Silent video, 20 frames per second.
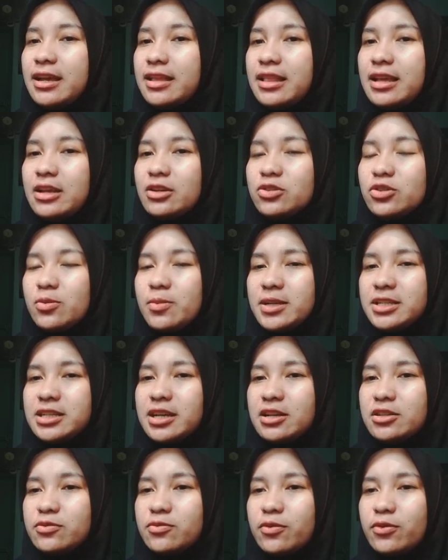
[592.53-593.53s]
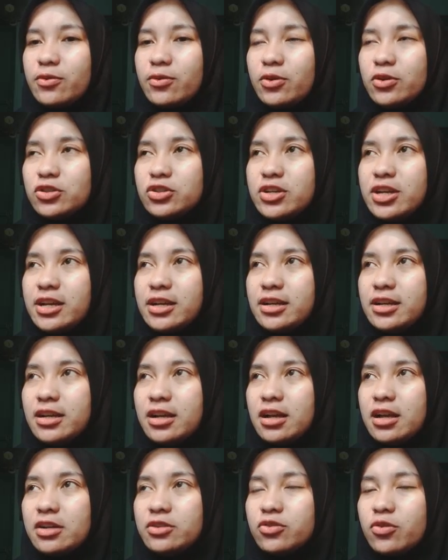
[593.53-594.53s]
Thank you so much, guys, for watching.
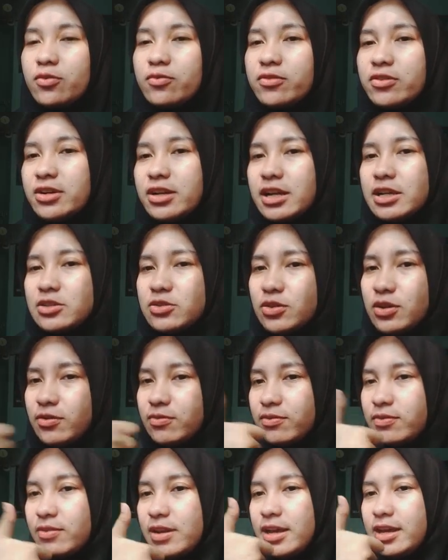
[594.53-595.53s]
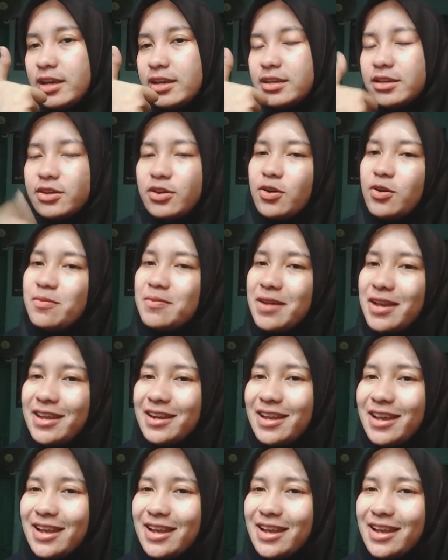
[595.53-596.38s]
Don't forget to give a like, comment,